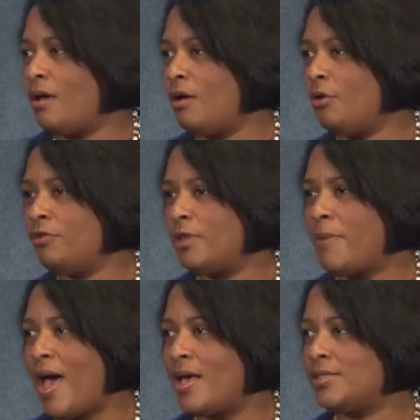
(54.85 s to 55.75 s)
Over the
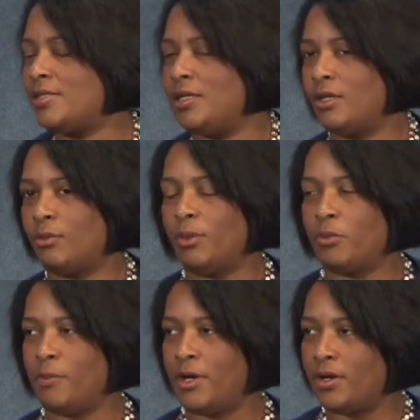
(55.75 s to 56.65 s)
past year, we
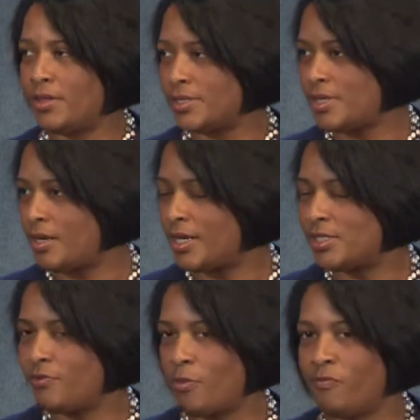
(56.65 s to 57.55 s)
premiered at the
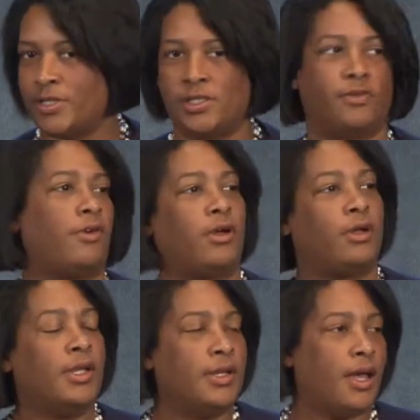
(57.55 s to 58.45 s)
Sundance Film
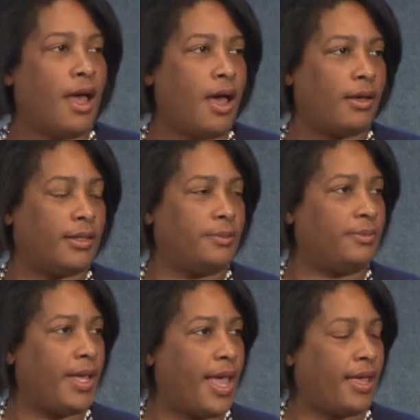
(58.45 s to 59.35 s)
Festival
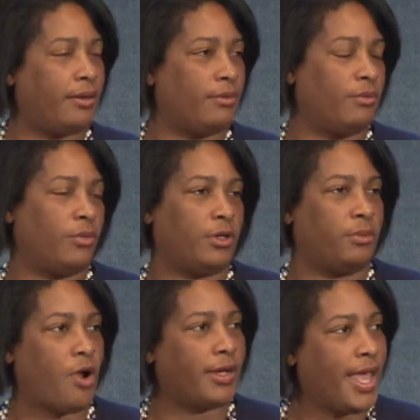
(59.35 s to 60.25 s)
and were
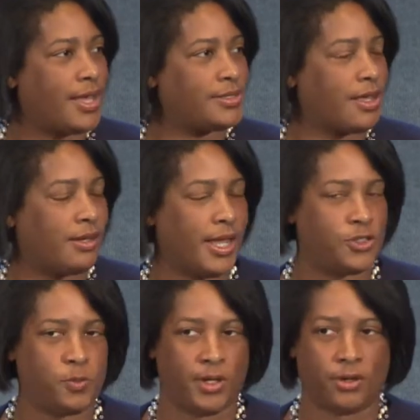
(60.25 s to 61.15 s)
broadcast on
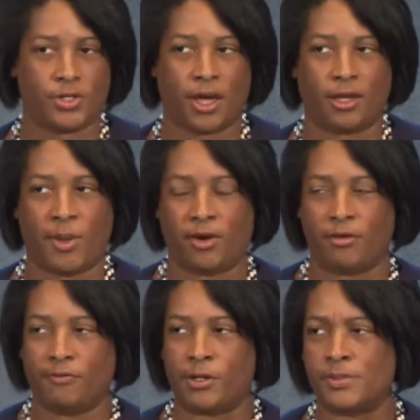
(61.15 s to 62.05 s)
HBO documentary
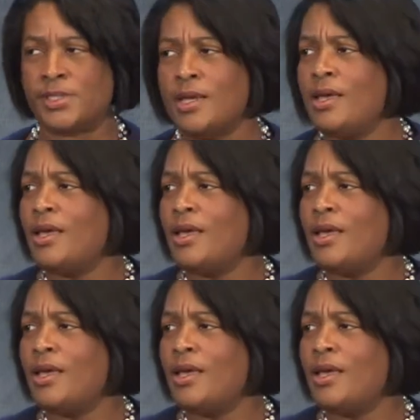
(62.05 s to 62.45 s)
films.